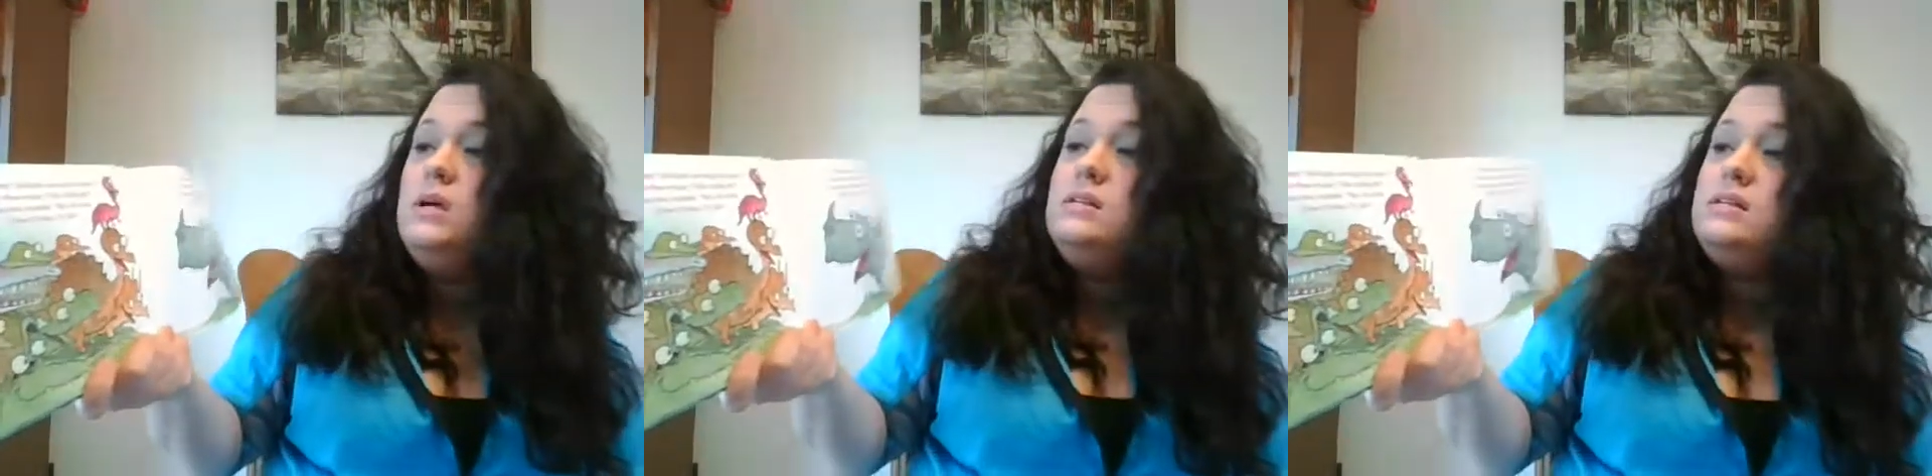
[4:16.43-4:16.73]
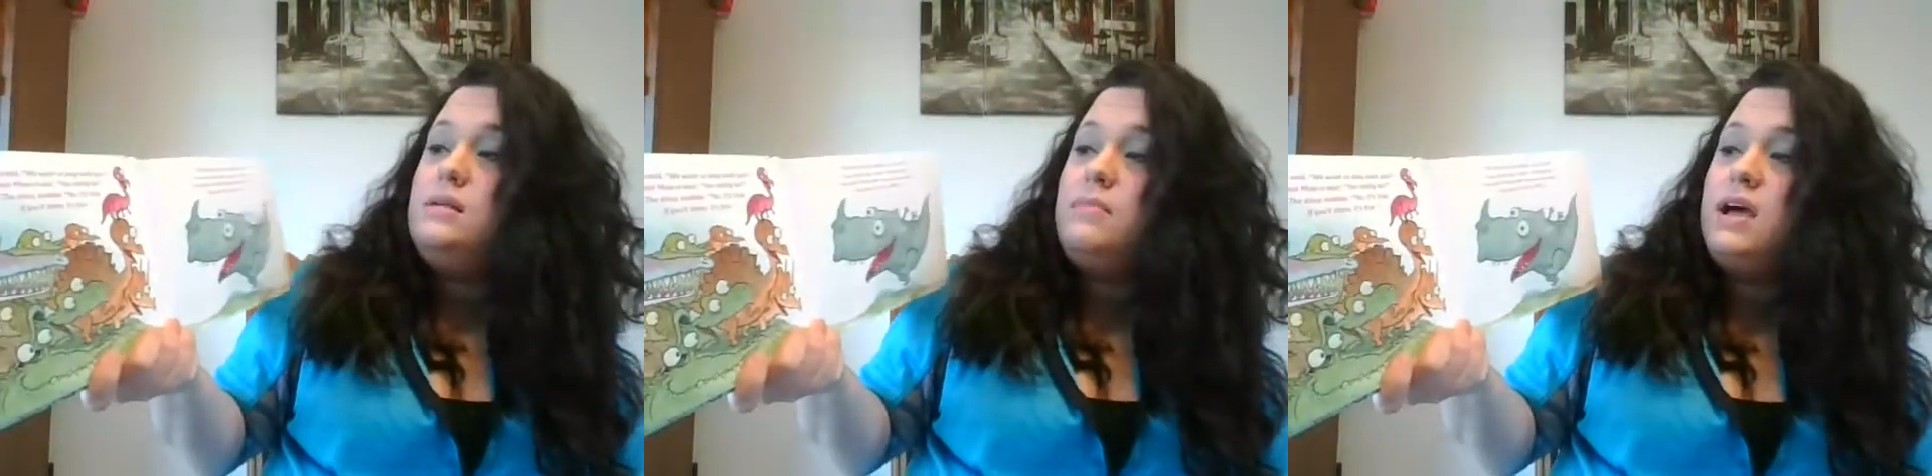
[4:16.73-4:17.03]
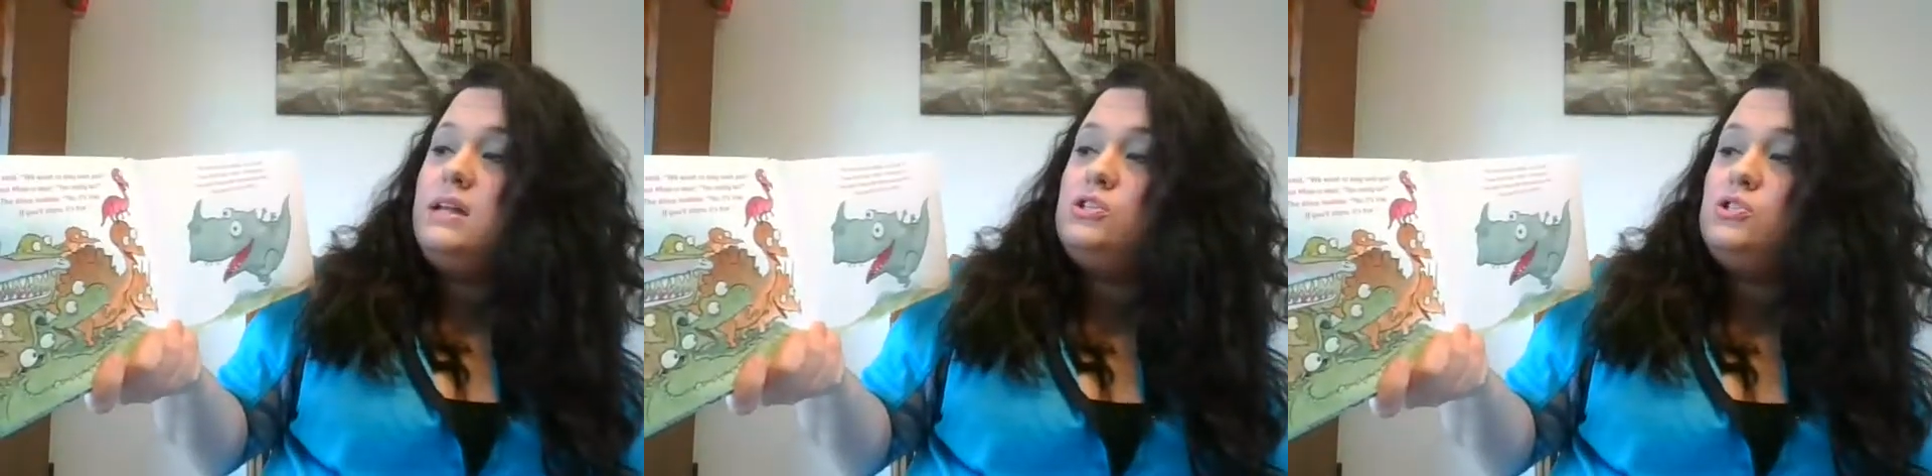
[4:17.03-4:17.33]
said
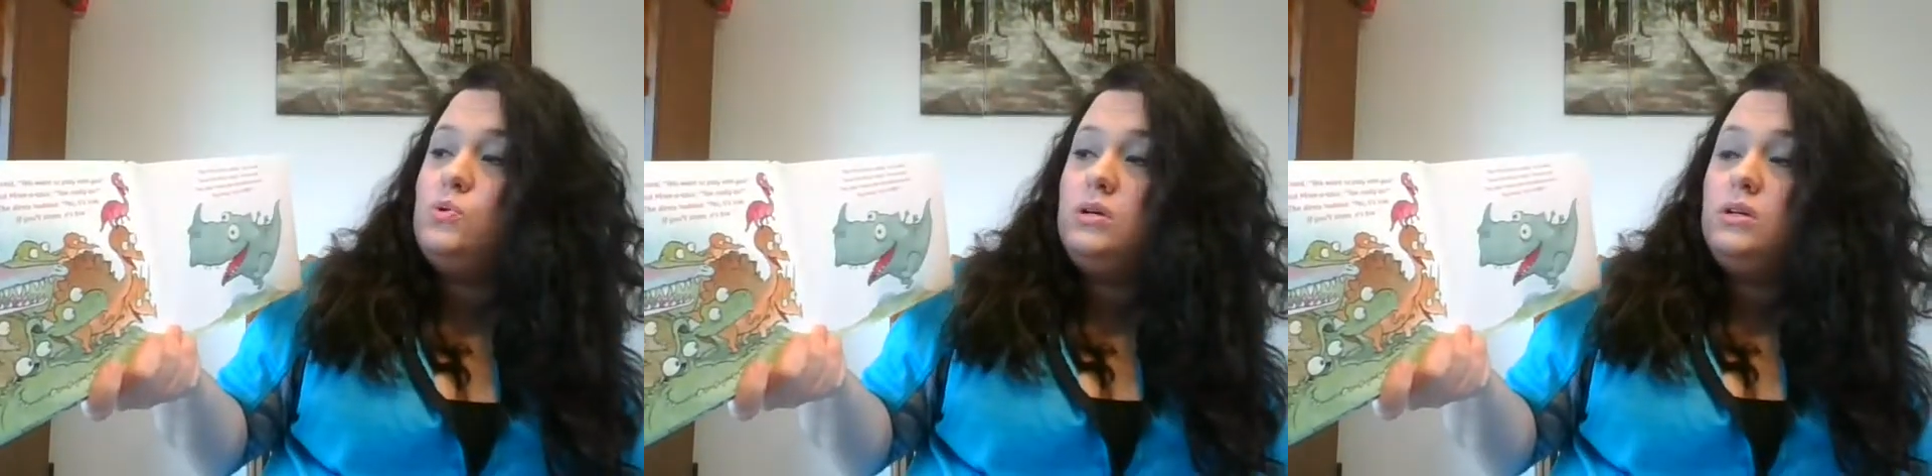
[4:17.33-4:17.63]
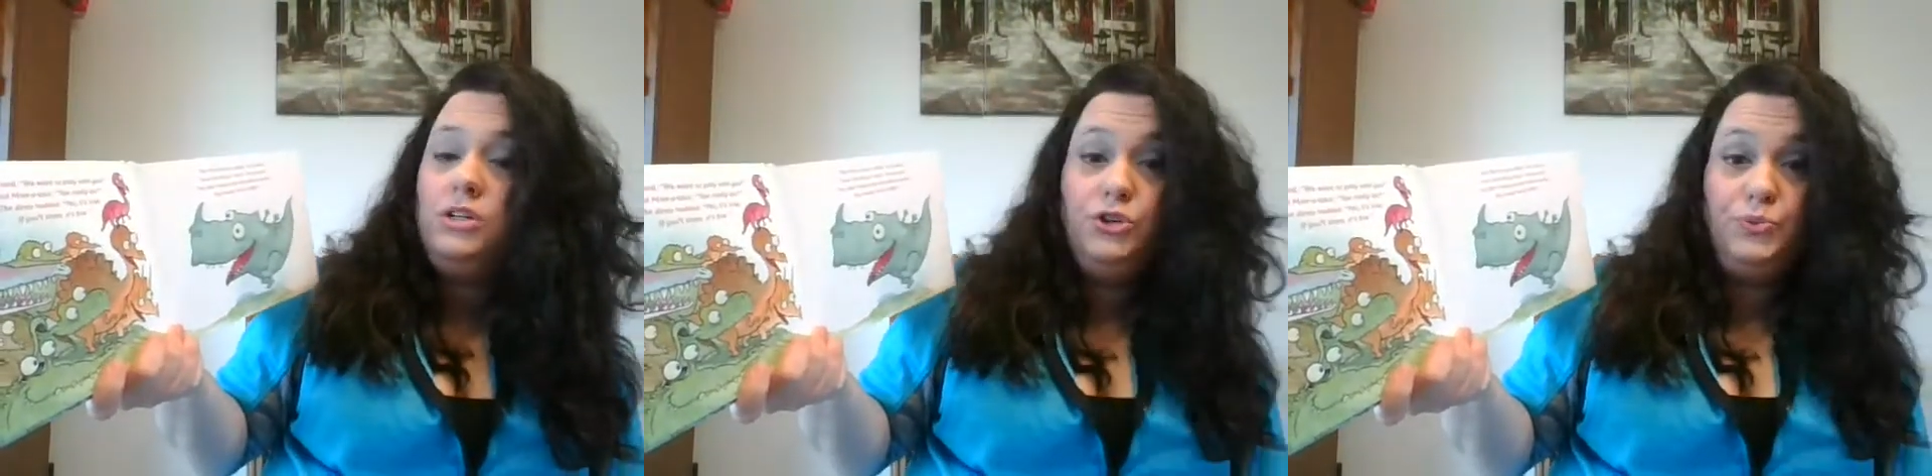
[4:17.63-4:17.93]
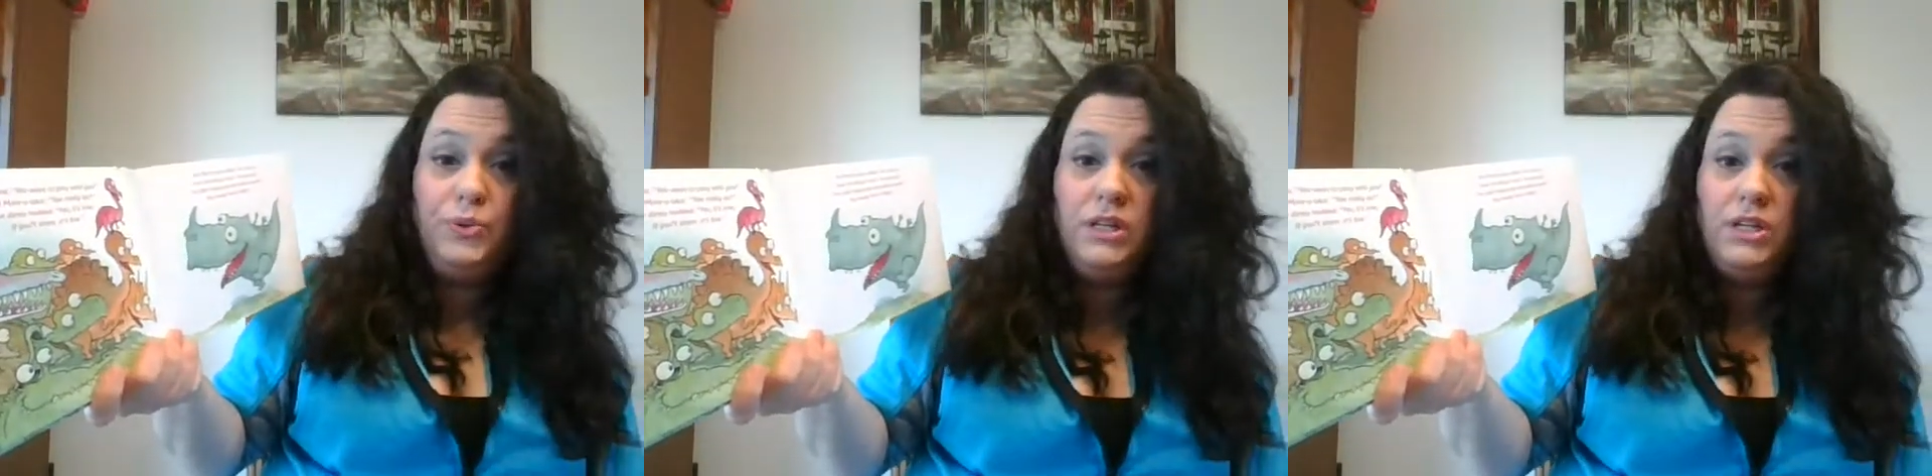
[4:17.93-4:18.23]
Mine-o-saur. You
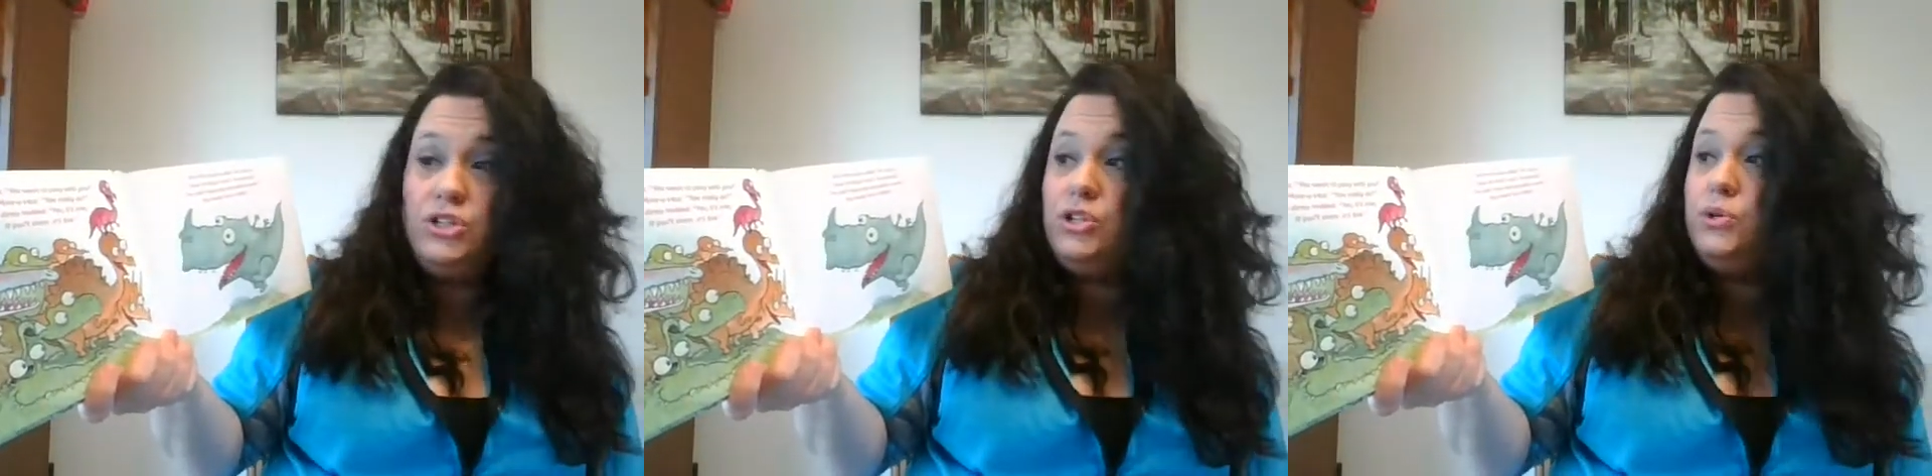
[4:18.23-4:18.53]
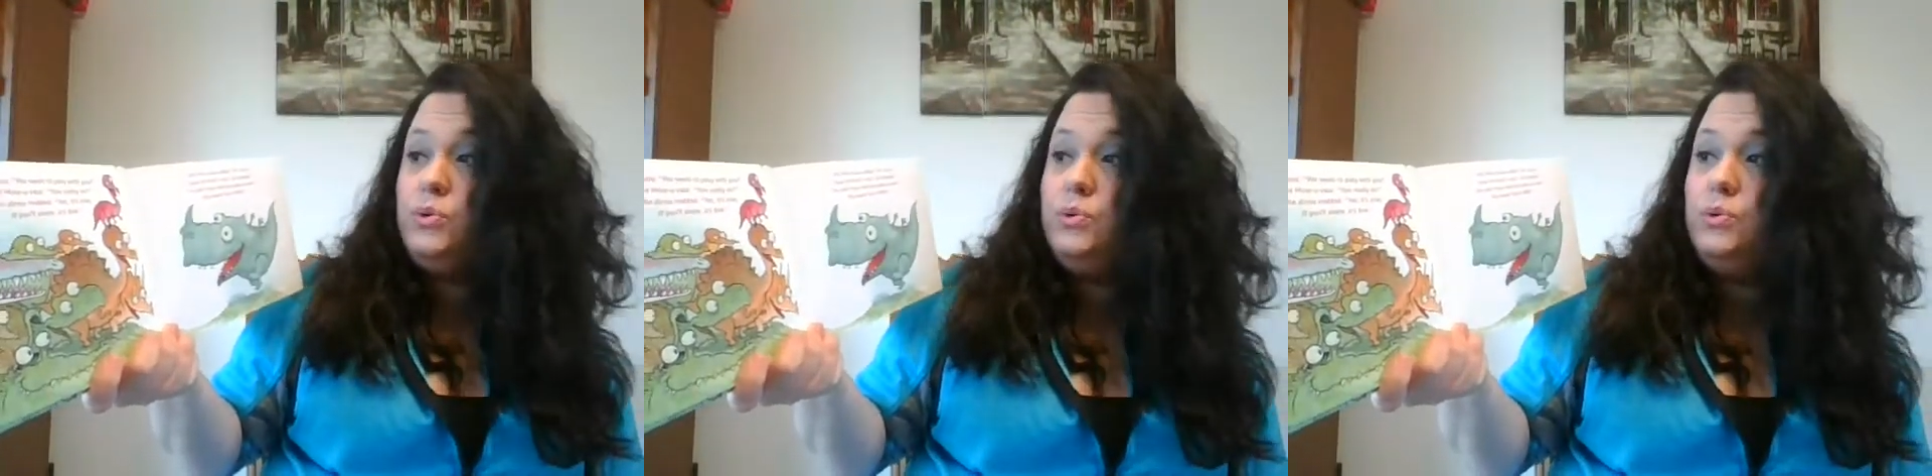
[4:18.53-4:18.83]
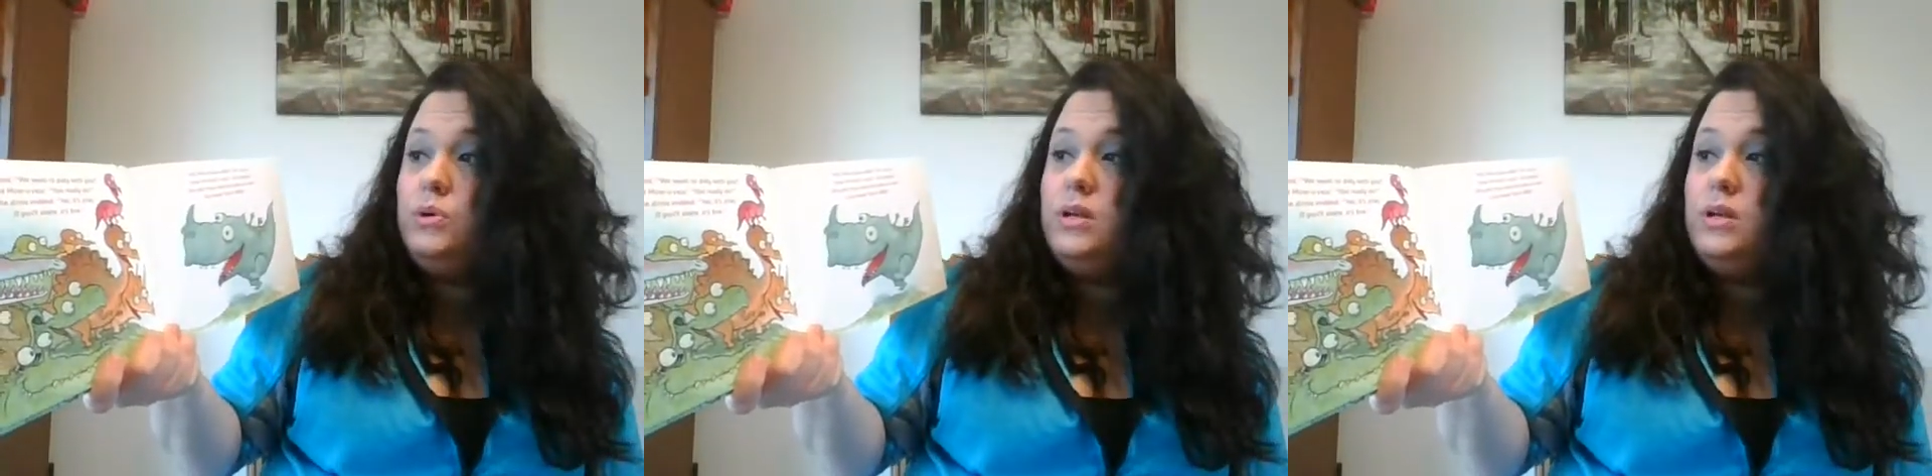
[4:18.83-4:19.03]
really do?